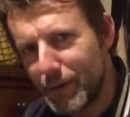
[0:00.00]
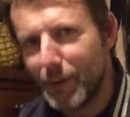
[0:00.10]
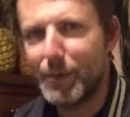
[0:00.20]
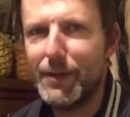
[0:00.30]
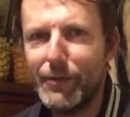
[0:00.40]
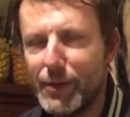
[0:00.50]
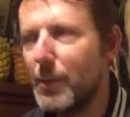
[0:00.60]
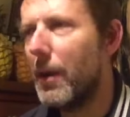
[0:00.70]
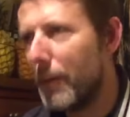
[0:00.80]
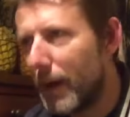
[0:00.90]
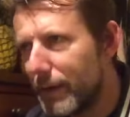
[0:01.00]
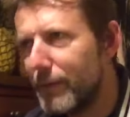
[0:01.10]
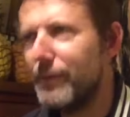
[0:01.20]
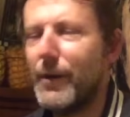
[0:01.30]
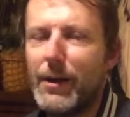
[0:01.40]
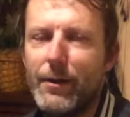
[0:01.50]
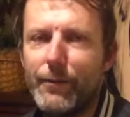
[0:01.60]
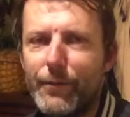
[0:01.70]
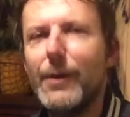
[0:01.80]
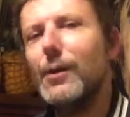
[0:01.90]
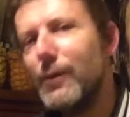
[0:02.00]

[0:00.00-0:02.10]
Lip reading: All giving it, you what, mate? You fuck off.